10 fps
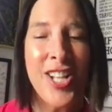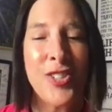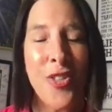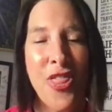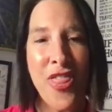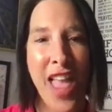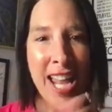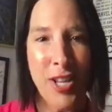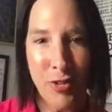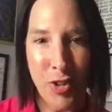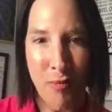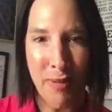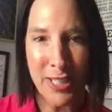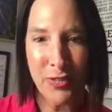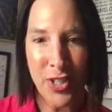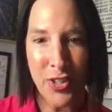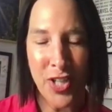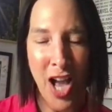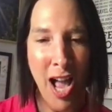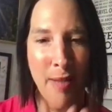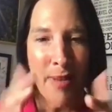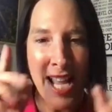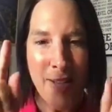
So thank you so much for your time.